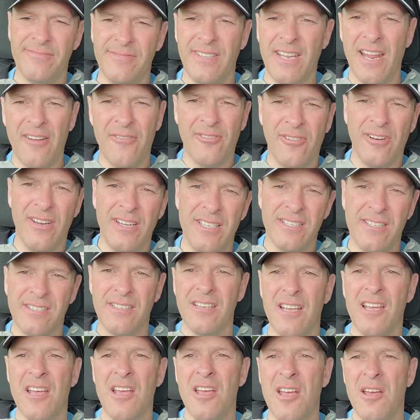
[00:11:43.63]
Never
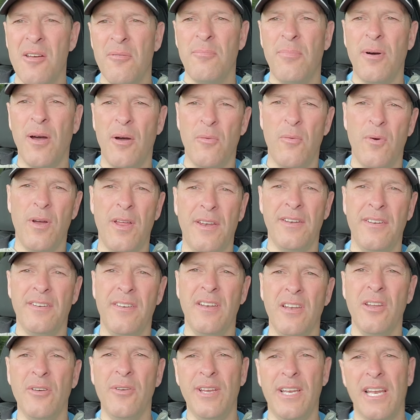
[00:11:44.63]
is. But
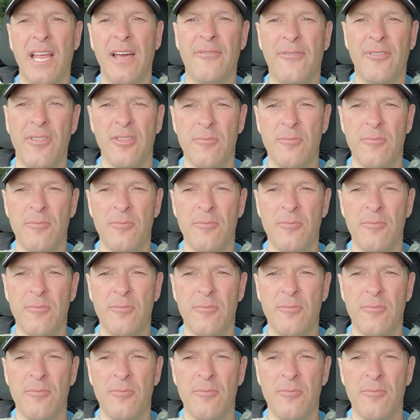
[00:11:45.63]
when Louis left